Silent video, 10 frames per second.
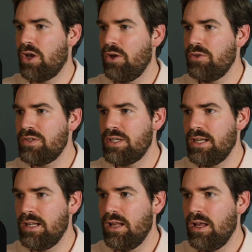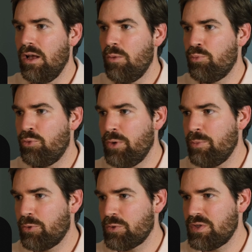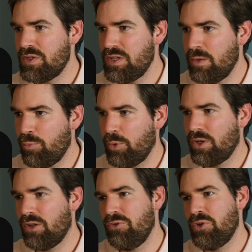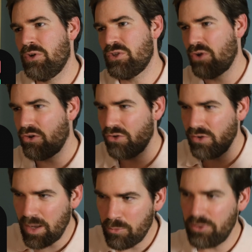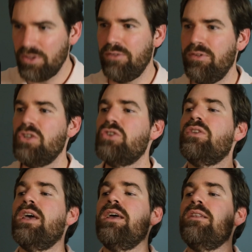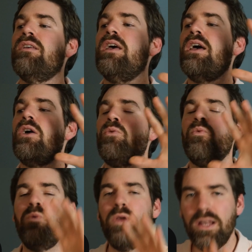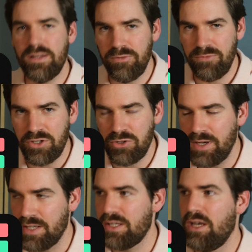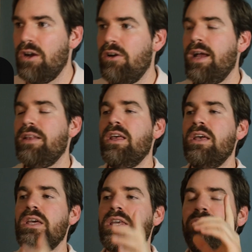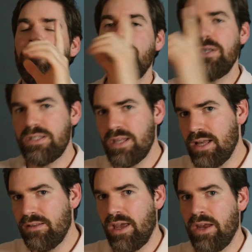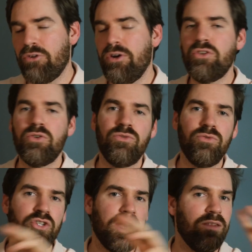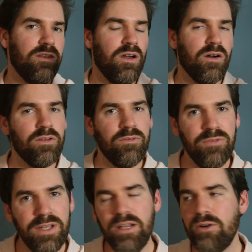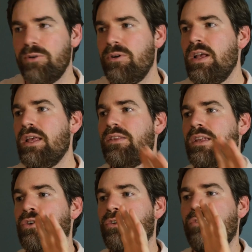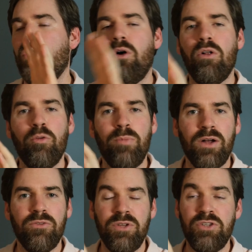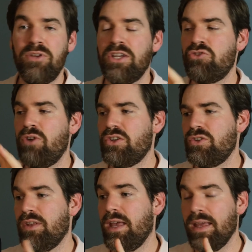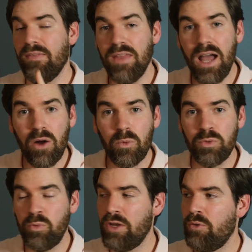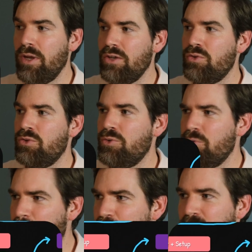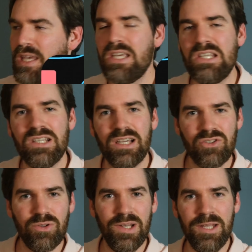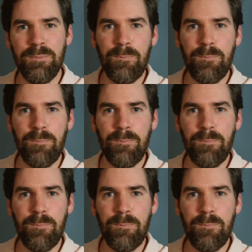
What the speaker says: until pre-processing, point cloud feature extraction, neighbor definition and relative featurings, right? If you missed that, I encourage you to check the other video that cover all about feature extraction. And now what we're going to do is actually